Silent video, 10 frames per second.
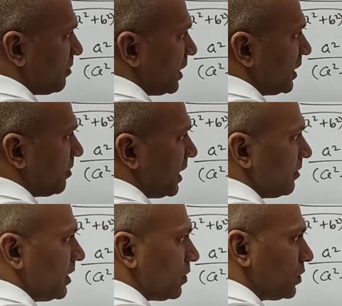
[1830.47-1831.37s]

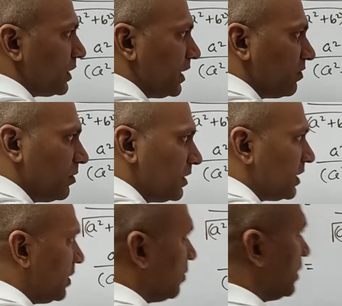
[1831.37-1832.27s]
multiplied by root 3, it will be
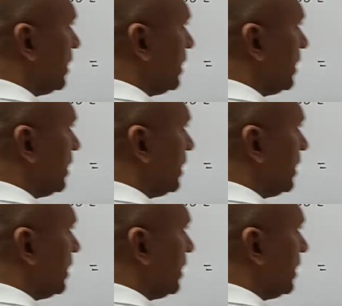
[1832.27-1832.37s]
3 only,